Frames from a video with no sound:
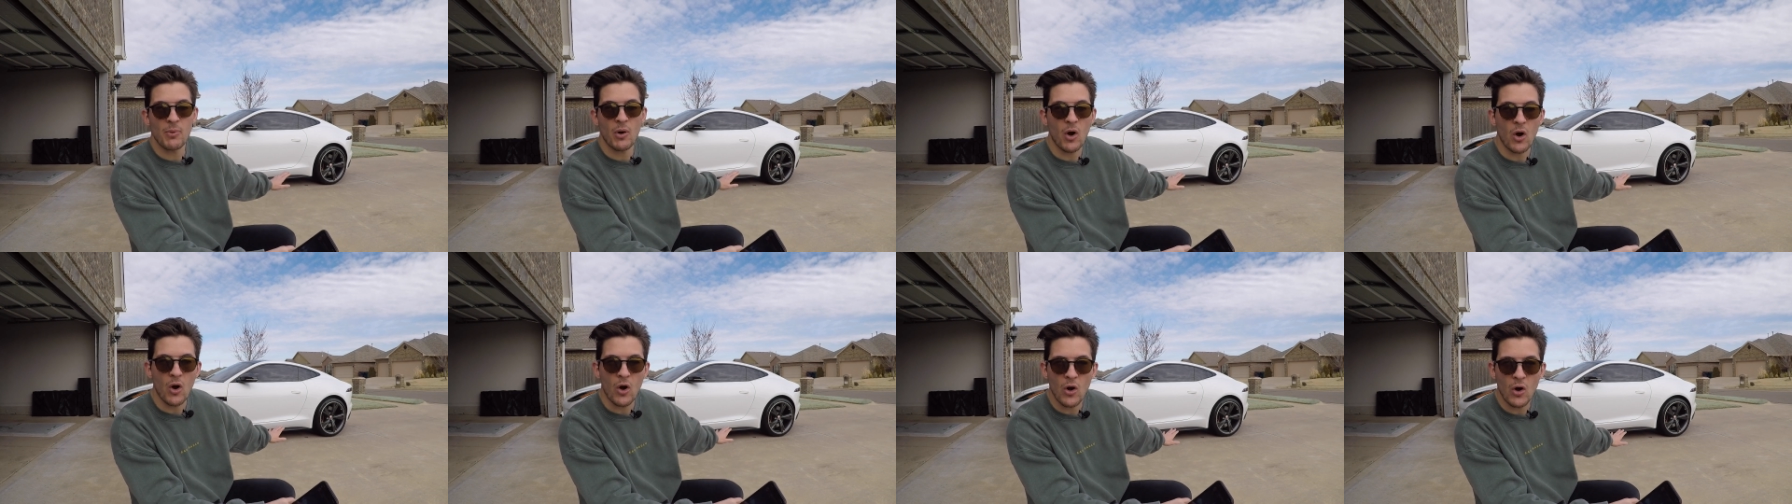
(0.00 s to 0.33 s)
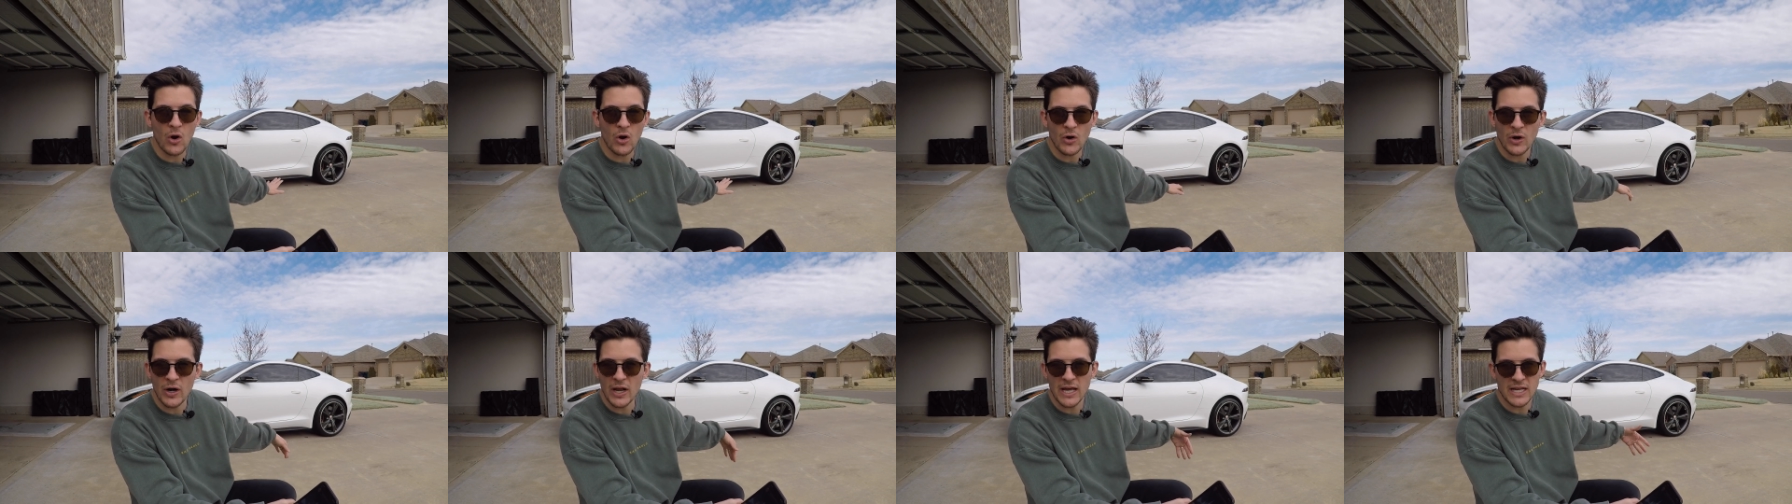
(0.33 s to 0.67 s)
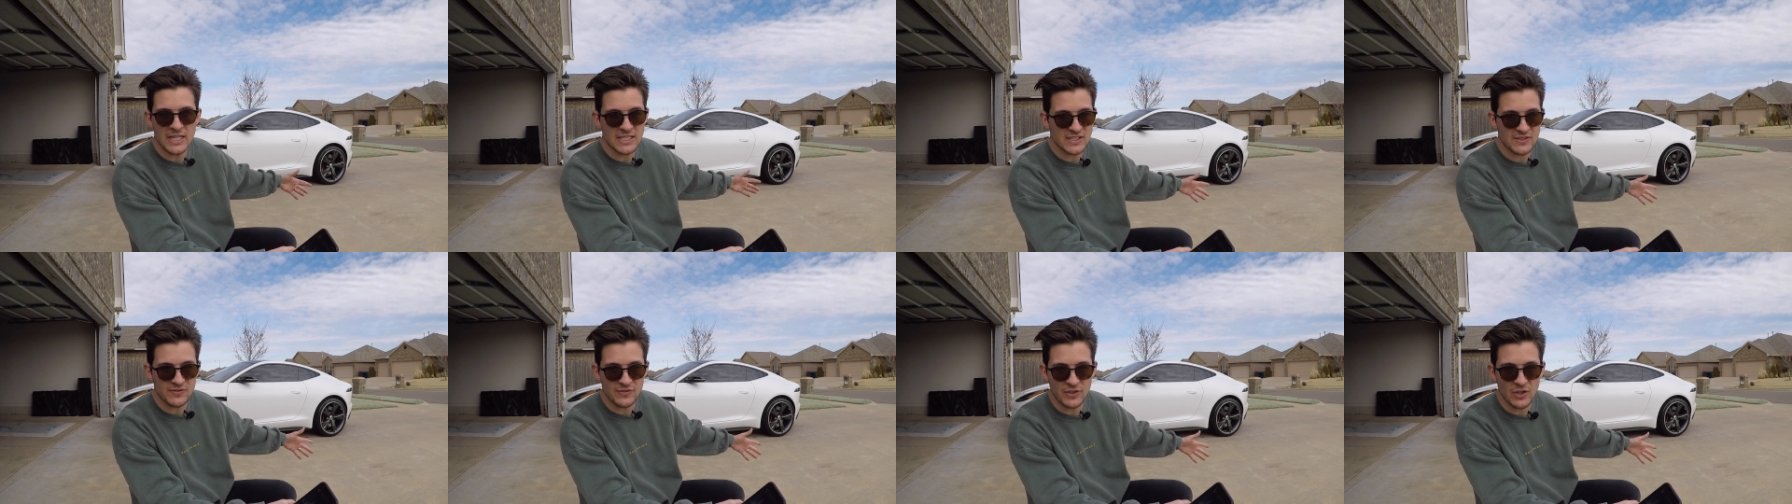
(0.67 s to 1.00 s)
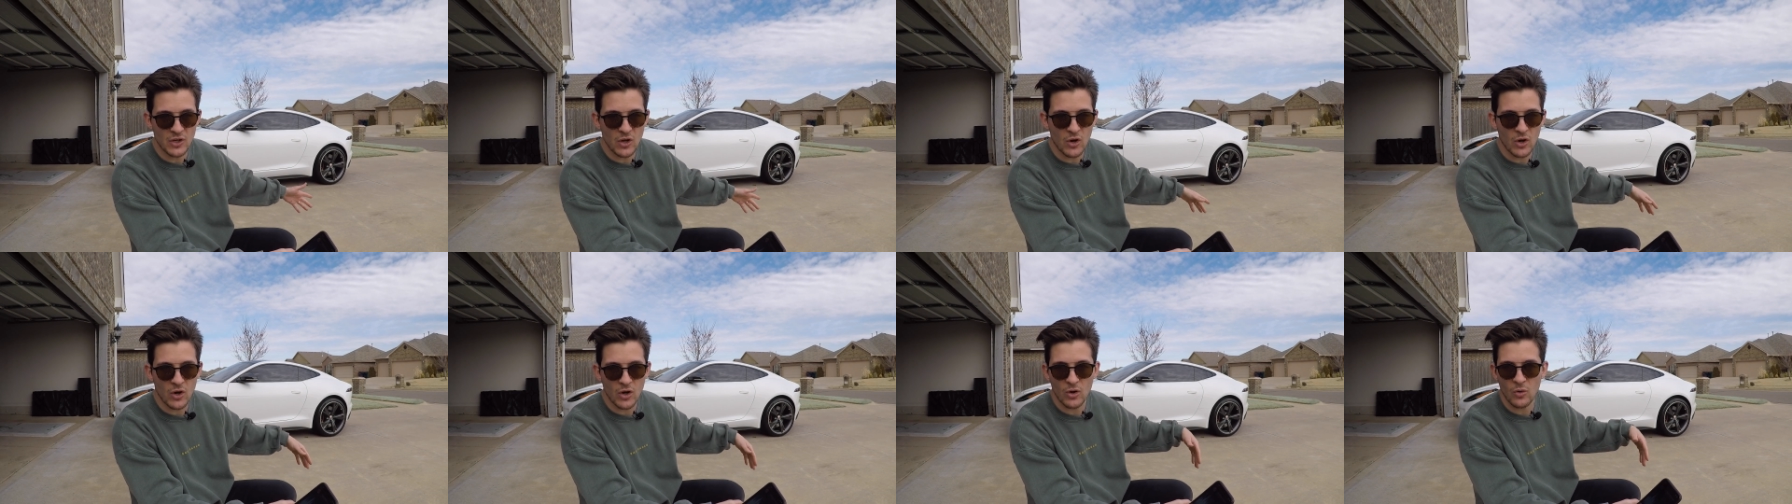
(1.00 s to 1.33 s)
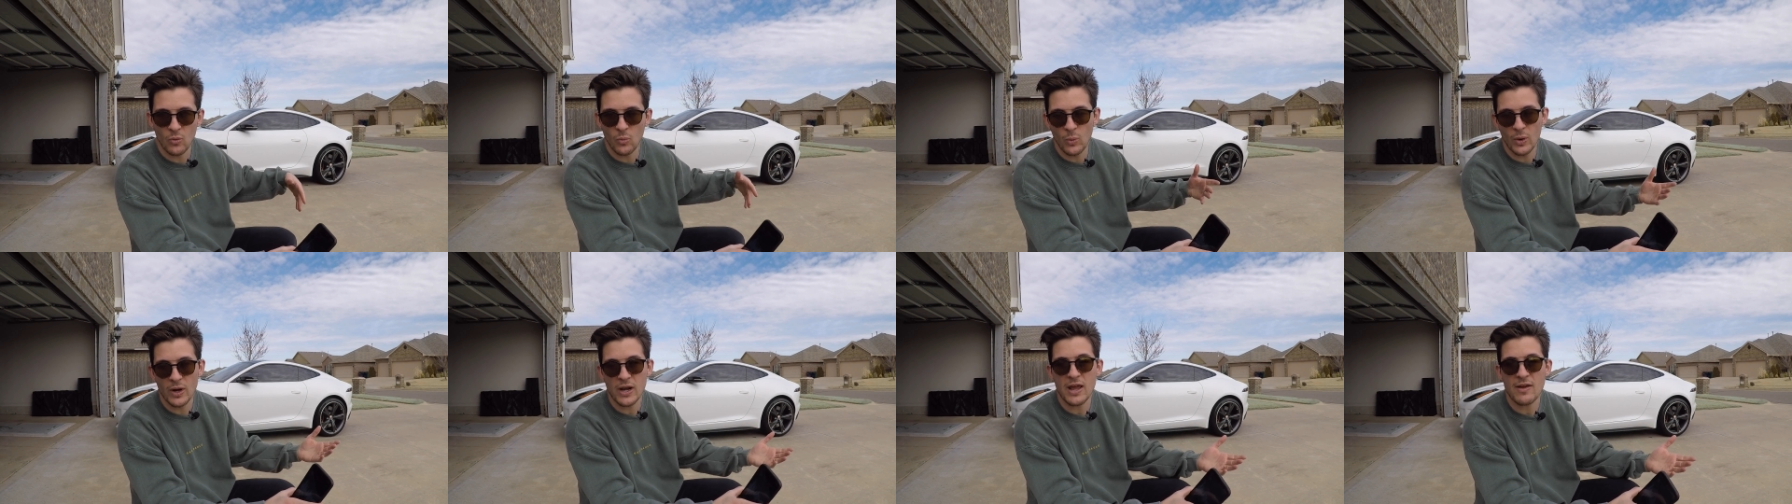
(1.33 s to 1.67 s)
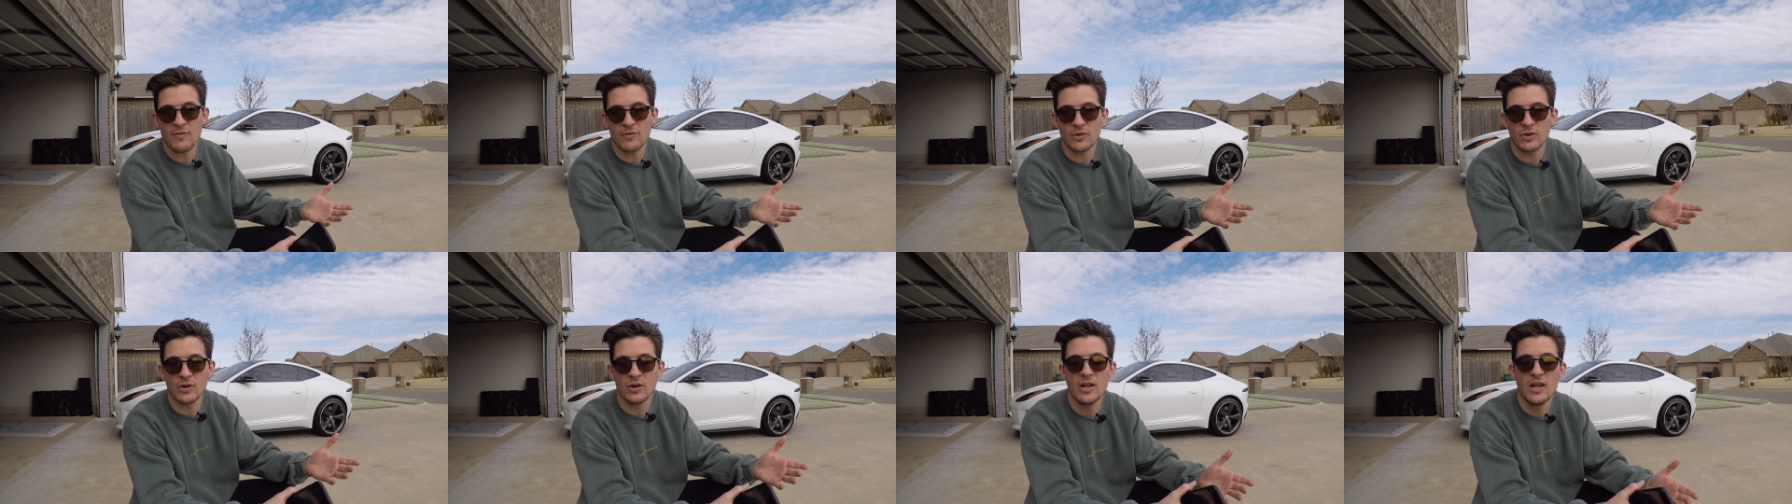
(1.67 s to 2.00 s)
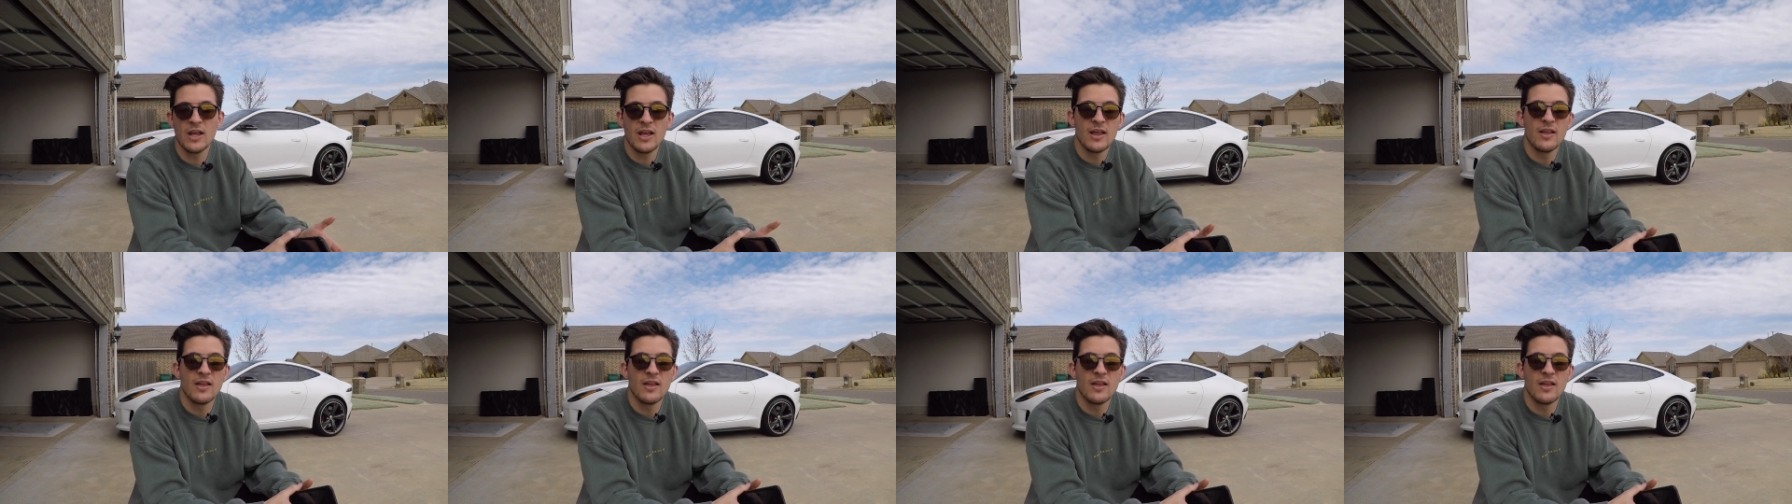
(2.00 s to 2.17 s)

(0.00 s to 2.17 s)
R, SVR, whatever,